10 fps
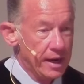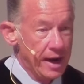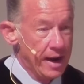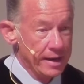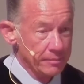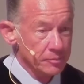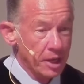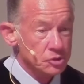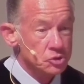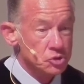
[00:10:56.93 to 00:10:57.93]
"I'm
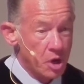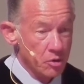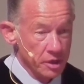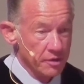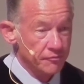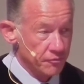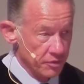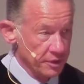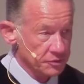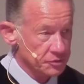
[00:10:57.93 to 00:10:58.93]
not strong enough for
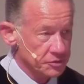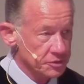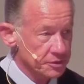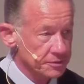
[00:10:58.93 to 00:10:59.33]
this."